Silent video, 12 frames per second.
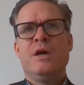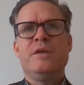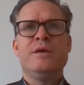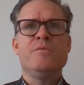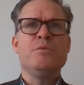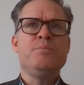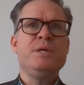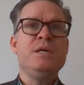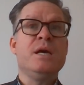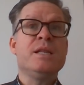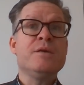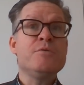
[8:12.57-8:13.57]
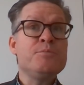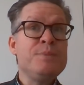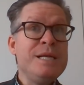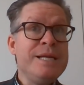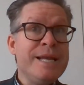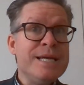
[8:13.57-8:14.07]
there will be, and there will
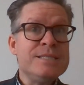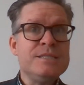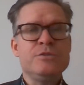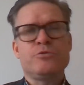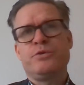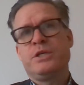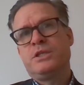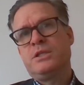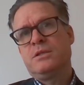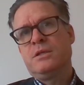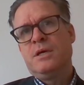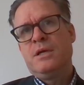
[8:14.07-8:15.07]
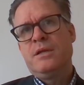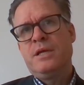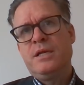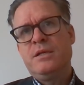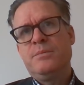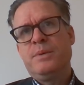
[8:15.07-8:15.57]
be less discretion
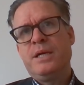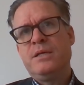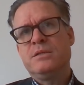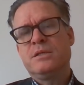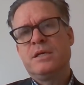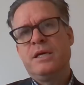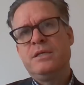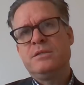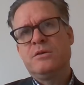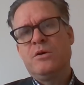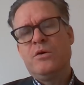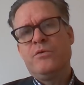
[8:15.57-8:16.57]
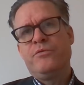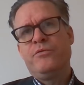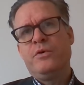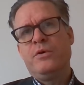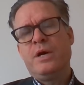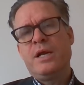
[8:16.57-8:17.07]
than in the case of
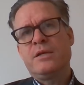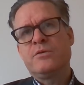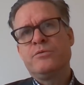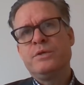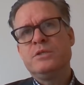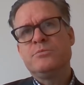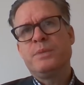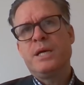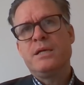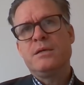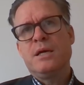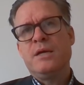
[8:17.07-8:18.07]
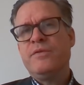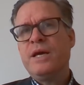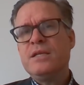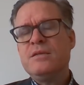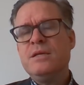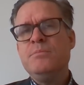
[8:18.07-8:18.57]
Alan Greenspan.
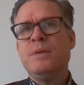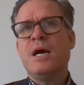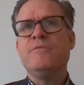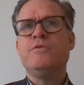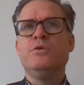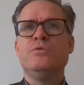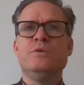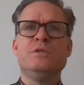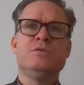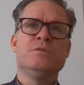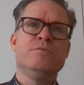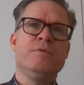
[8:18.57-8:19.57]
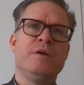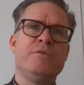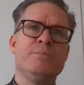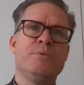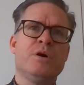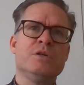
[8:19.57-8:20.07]
That, in my view, is
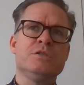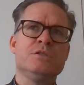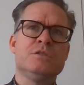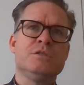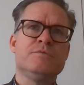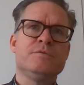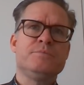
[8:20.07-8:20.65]
very positive.